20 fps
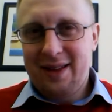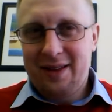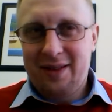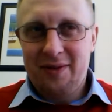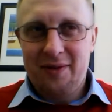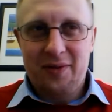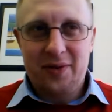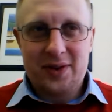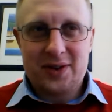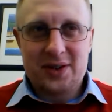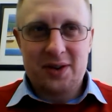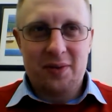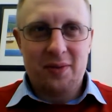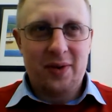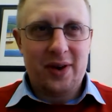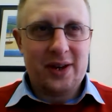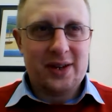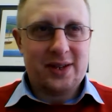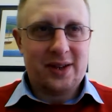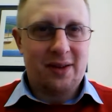for some
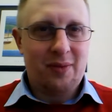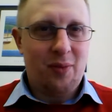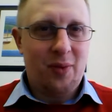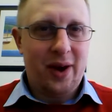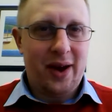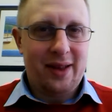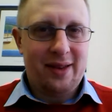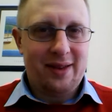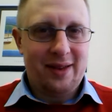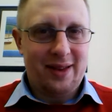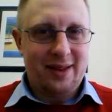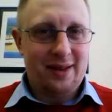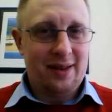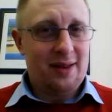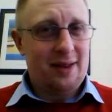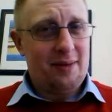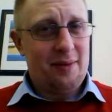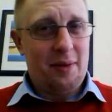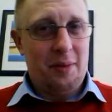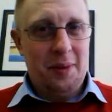reason, waited
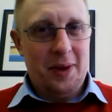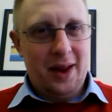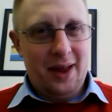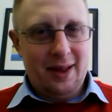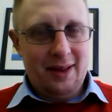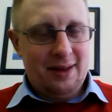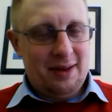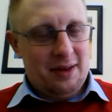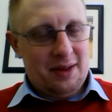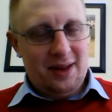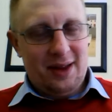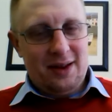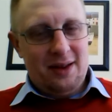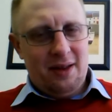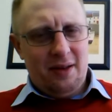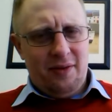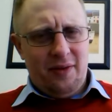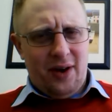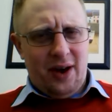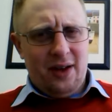until a minute until the end of
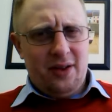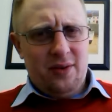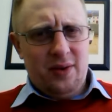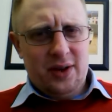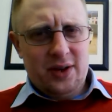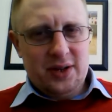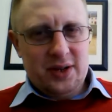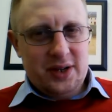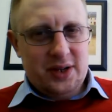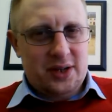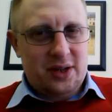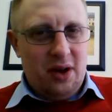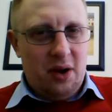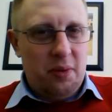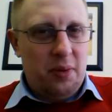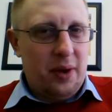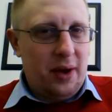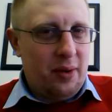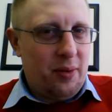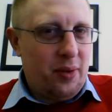the fight to actually
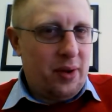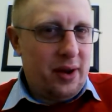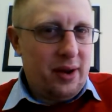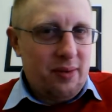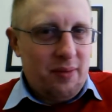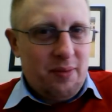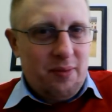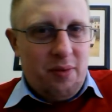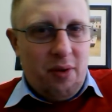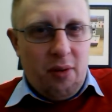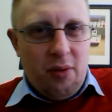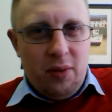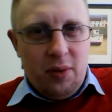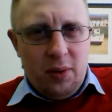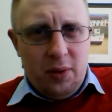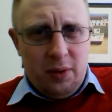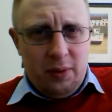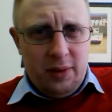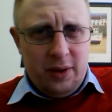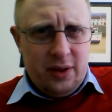stop it, when it probably
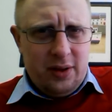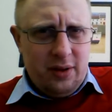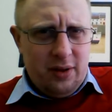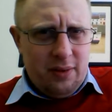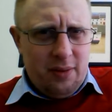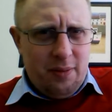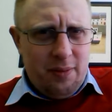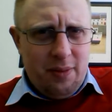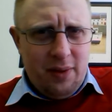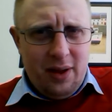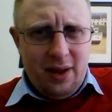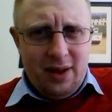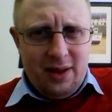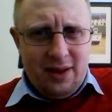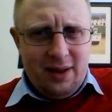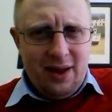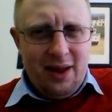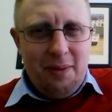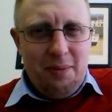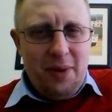would have been done
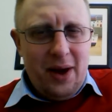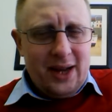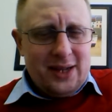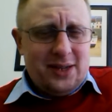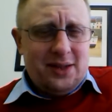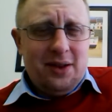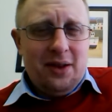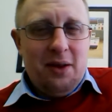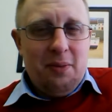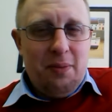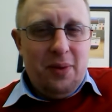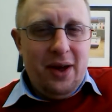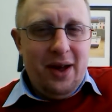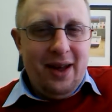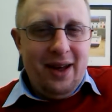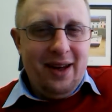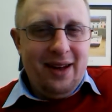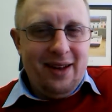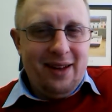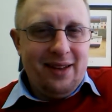best done a
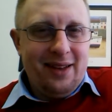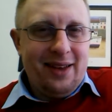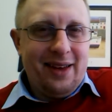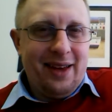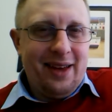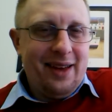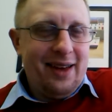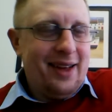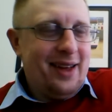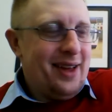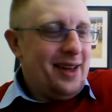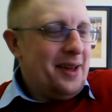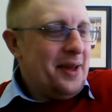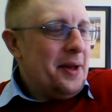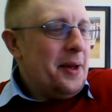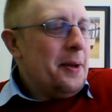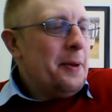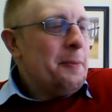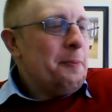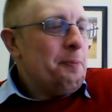bit earlier.
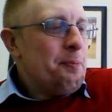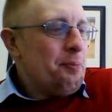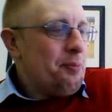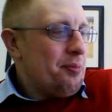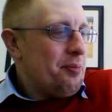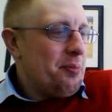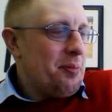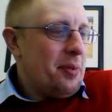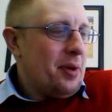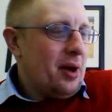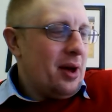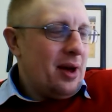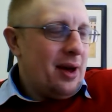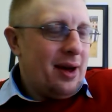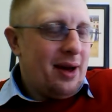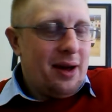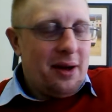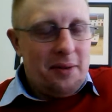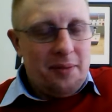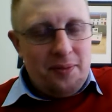
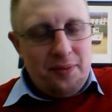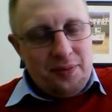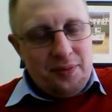But